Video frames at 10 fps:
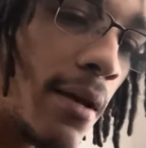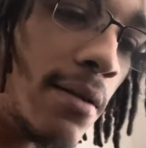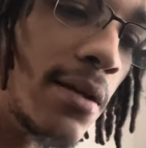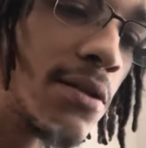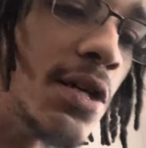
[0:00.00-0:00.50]

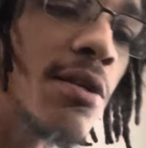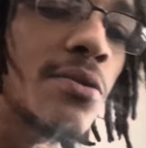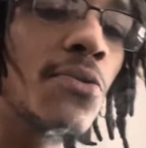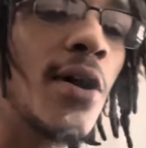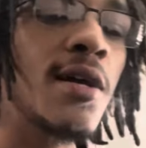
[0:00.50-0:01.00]
This shit is
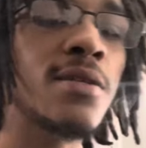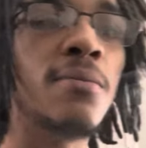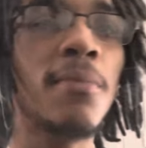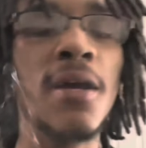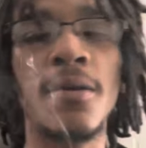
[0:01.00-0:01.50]
crazy,
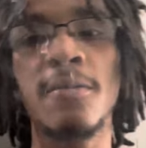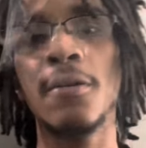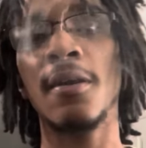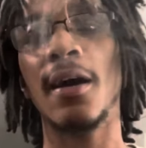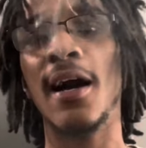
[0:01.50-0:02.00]
man.
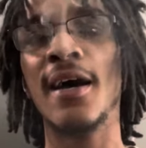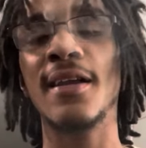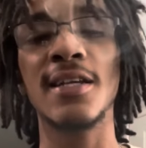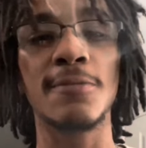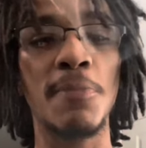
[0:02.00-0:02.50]
I
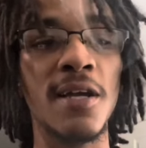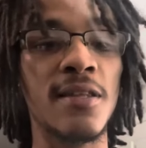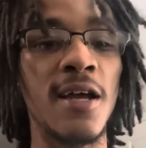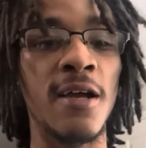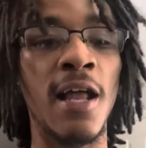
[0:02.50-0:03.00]
didn't
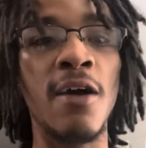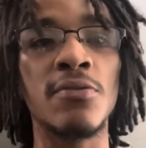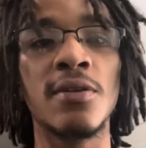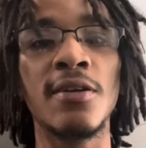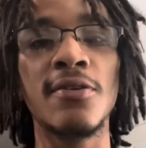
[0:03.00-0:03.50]
expect that. I
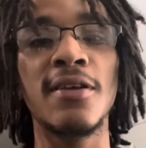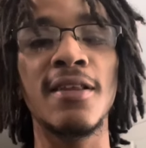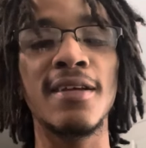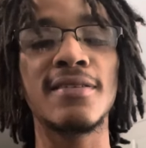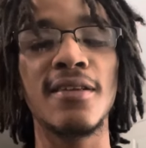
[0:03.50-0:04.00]
was literally
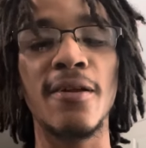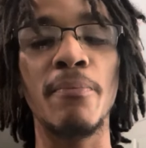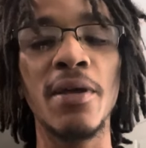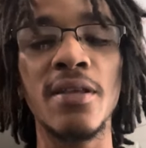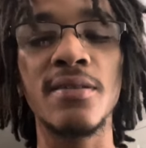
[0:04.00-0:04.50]
listening to
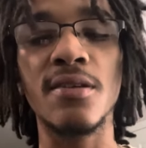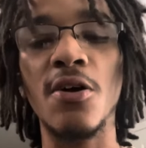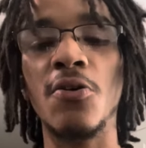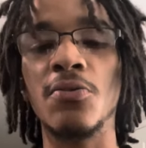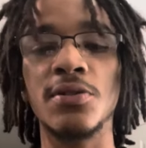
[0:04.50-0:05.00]
Billy's
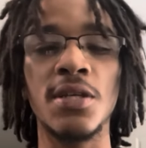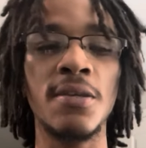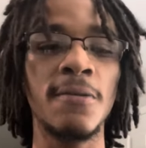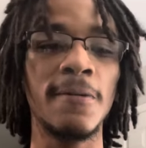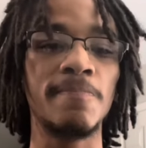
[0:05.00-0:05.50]
song,
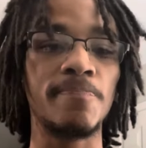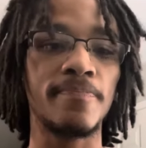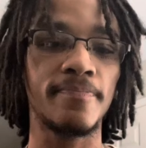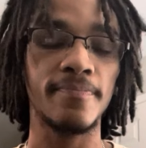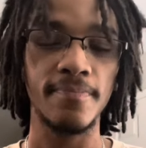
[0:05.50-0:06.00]
G.
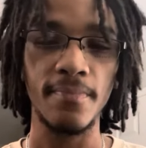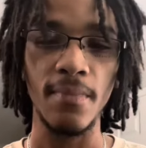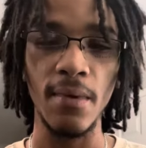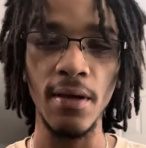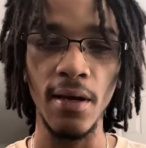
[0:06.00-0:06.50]

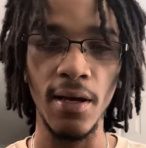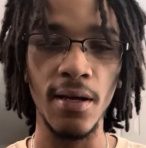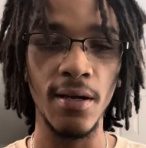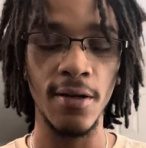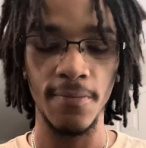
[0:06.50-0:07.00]

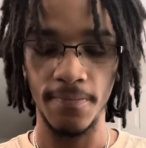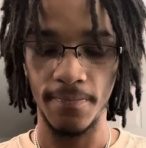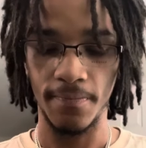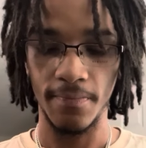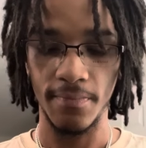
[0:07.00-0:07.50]
And
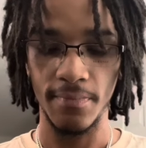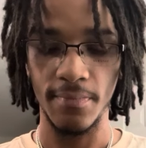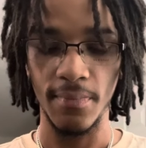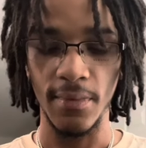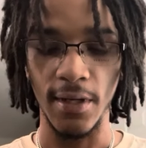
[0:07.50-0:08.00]

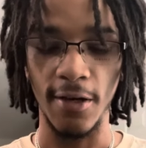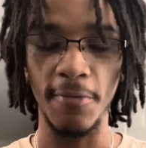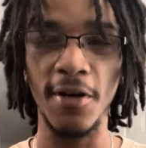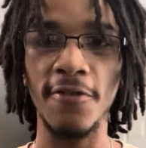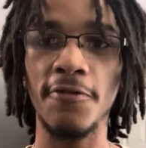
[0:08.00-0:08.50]
a
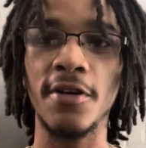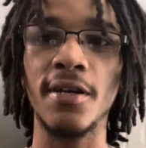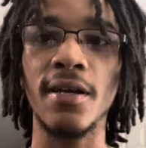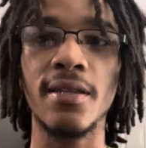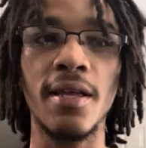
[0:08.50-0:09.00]

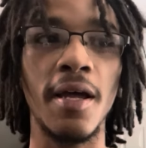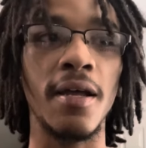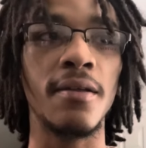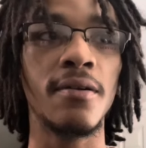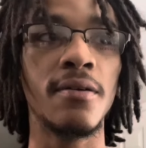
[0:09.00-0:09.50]
motherfucker get
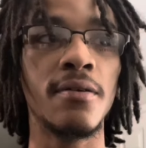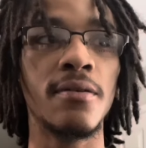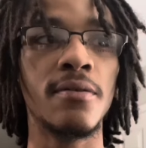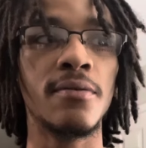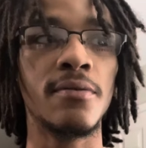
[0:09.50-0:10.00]
that.
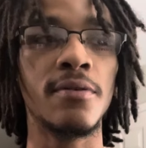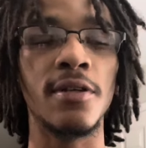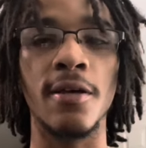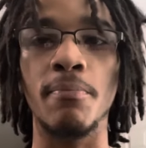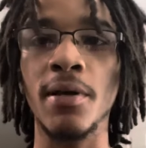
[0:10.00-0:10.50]

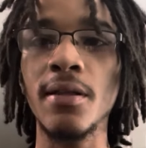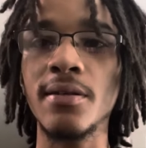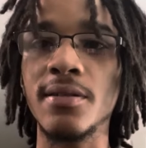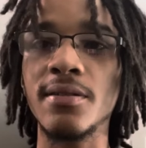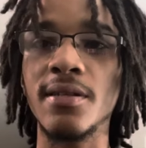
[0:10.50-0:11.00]
Did Billy
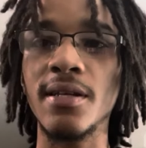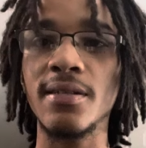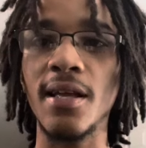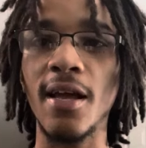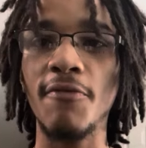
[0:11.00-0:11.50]
just diss
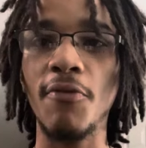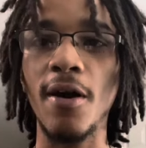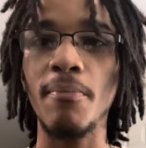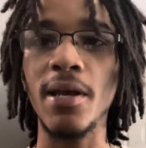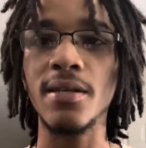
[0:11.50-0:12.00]
the
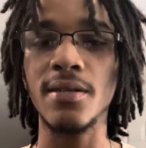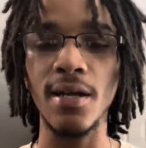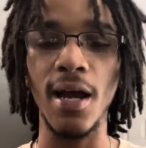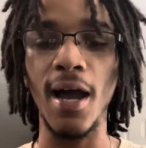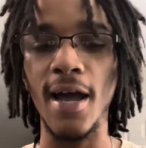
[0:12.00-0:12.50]
FYBs, nigga?